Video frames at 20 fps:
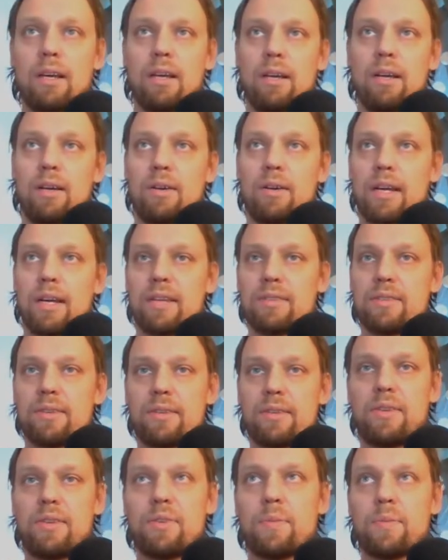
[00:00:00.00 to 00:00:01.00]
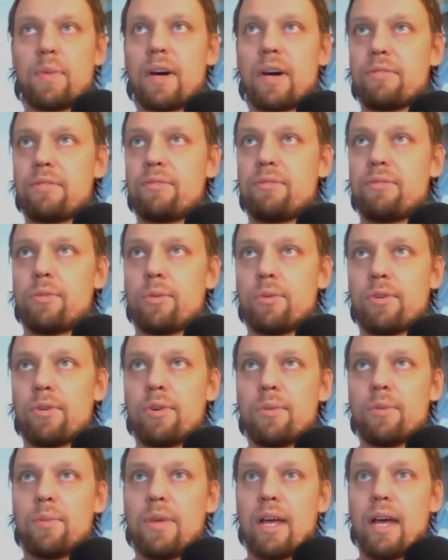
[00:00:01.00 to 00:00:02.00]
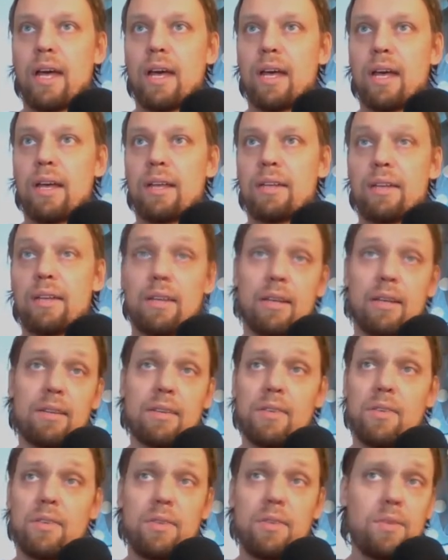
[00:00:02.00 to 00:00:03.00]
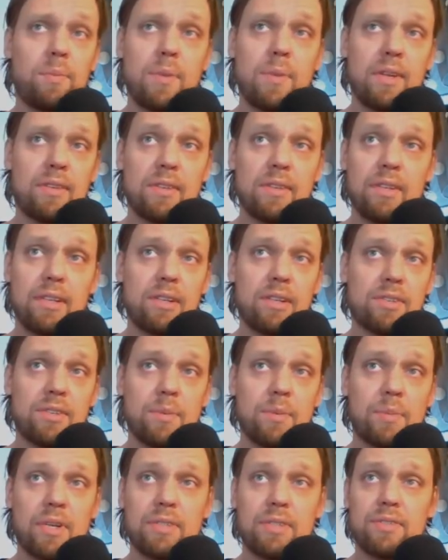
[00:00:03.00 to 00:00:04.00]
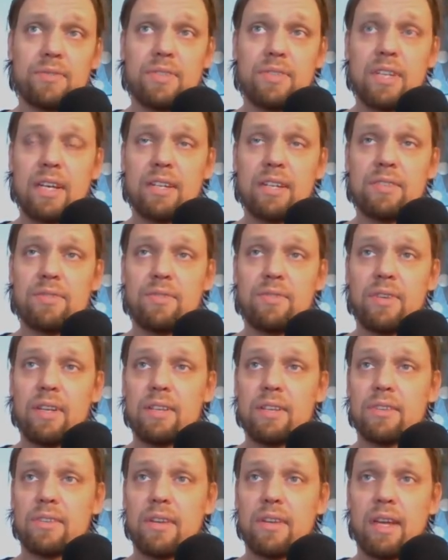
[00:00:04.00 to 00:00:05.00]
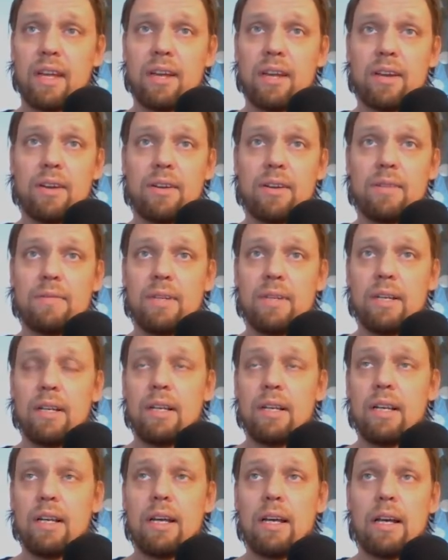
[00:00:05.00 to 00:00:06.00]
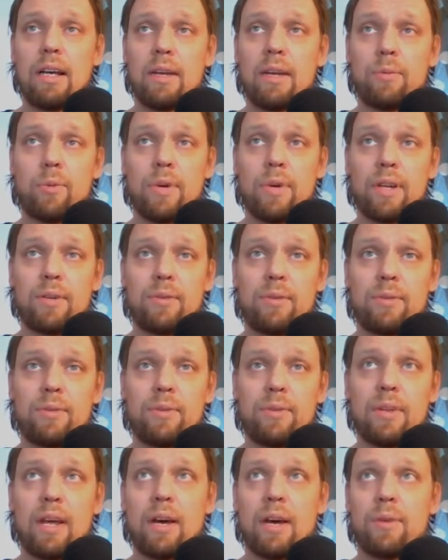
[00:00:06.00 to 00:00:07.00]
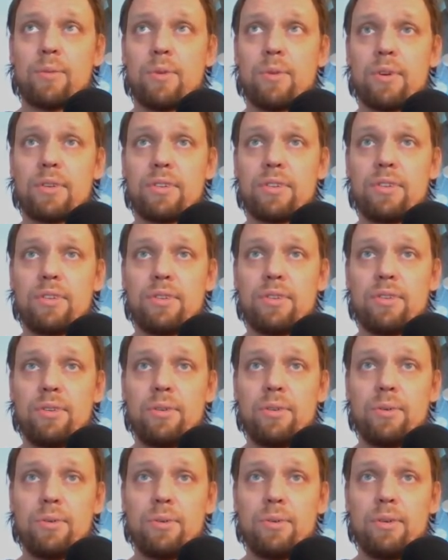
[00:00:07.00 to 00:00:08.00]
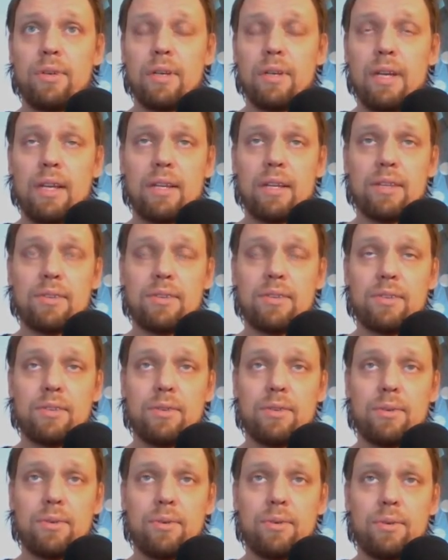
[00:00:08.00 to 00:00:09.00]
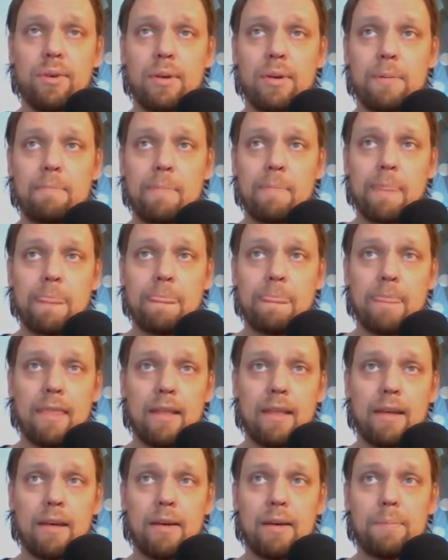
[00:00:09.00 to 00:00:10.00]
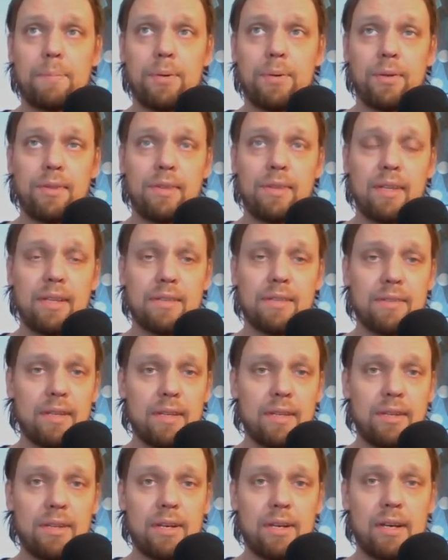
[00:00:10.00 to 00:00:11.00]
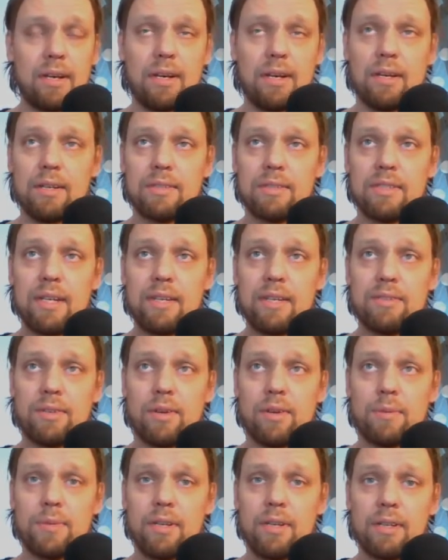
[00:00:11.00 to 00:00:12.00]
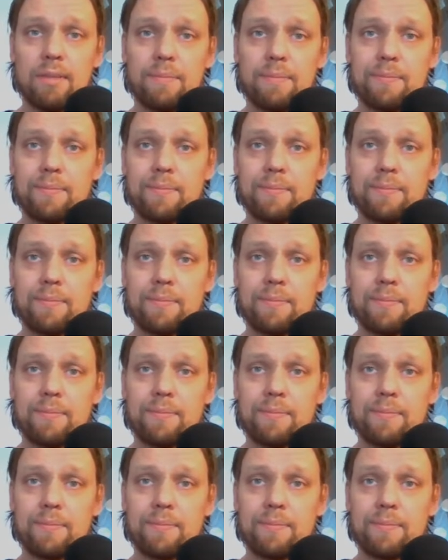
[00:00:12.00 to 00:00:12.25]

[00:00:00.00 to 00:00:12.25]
Okay, so this is my form, and this is basically just a bunch of text fields here. And what I want to do is to put these in a JSON object.